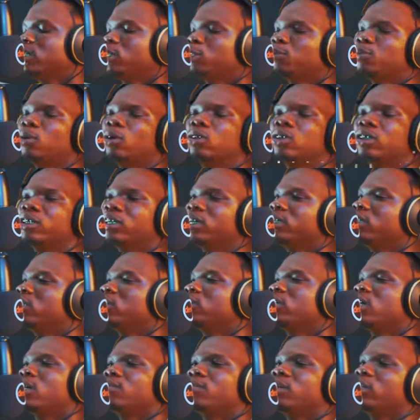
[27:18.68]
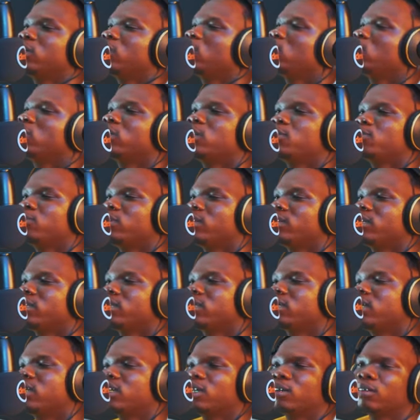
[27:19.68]
I just post on Instagram like yo send
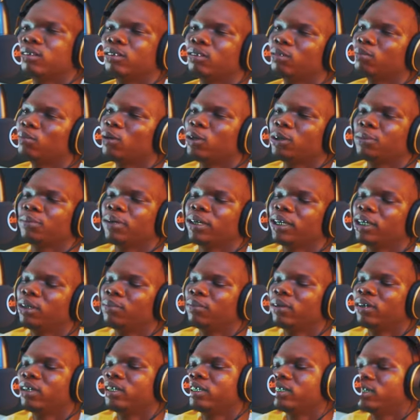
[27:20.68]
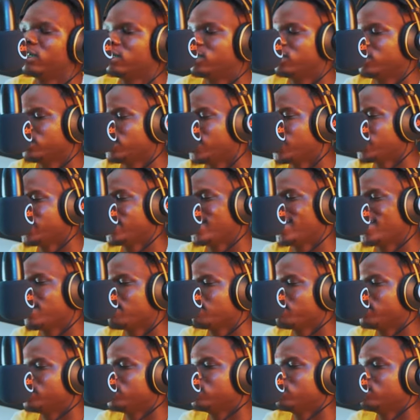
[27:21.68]
beats, and I post my email and it's like
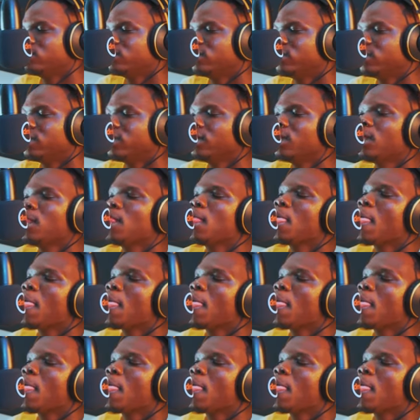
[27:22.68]
gang beats over there.